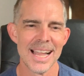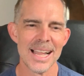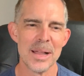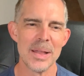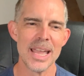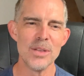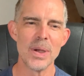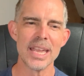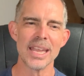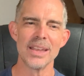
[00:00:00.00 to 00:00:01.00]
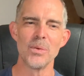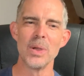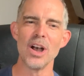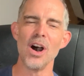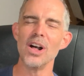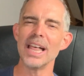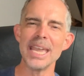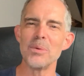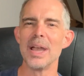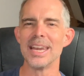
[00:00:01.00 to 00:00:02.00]
Anyway, we all
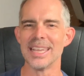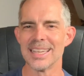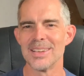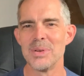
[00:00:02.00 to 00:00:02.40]
hate waiting.